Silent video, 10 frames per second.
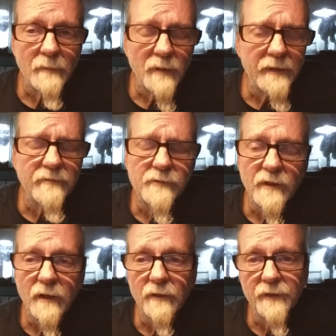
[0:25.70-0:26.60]
believe
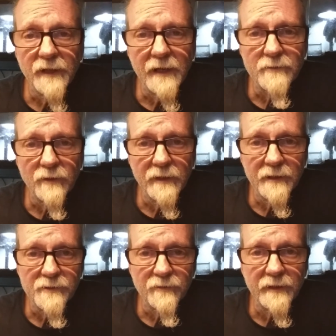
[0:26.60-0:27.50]
it's called The Natural
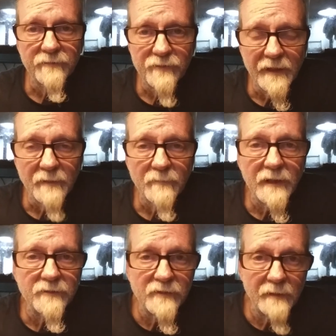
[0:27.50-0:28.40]
History of Snake
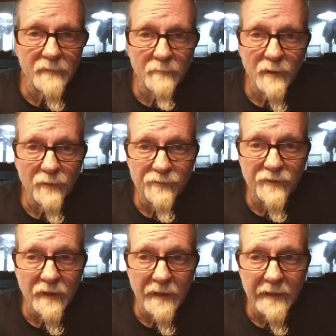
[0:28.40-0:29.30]
Mites, and I'm going to
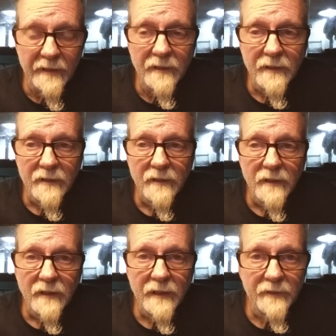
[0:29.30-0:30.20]
post the link
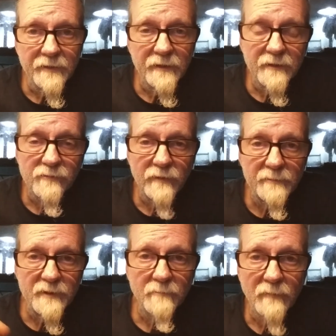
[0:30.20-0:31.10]
in the
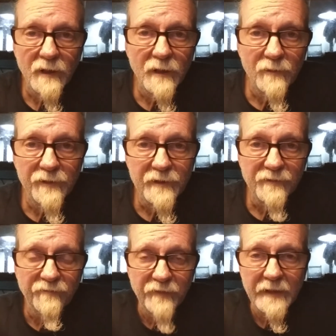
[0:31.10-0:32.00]
description below
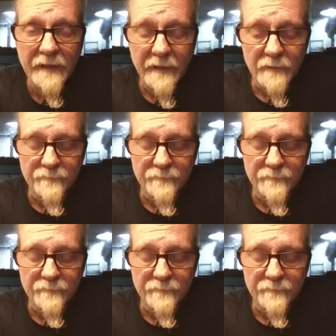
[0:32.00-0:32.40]
this video.